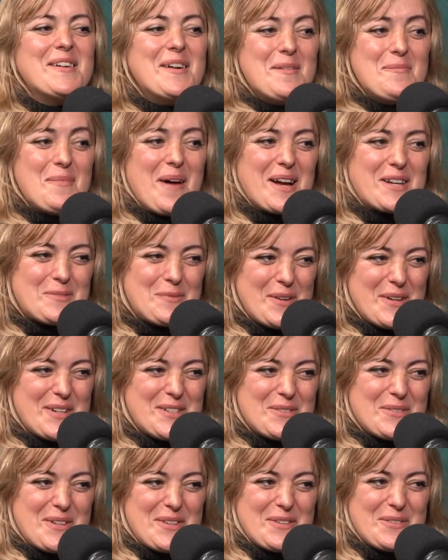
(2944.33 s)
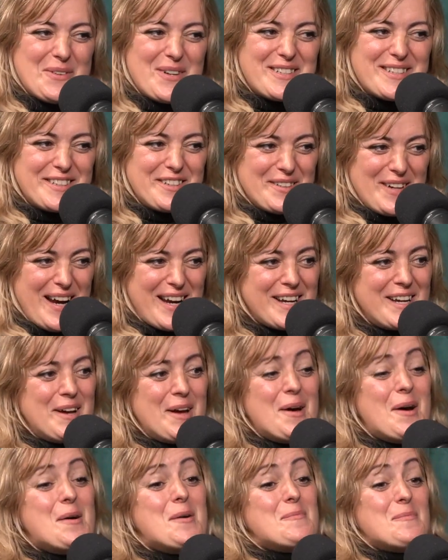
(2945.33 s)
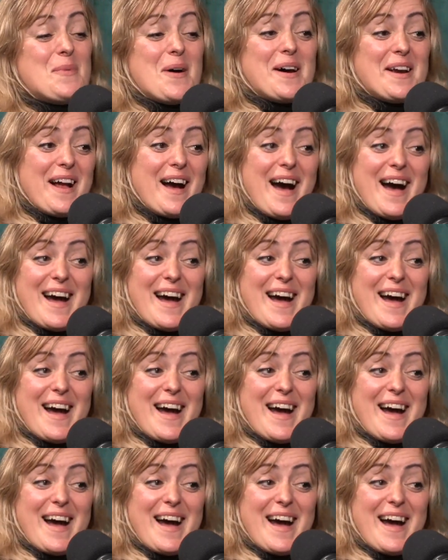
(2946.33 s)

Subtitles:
my experience with it wasn't great. But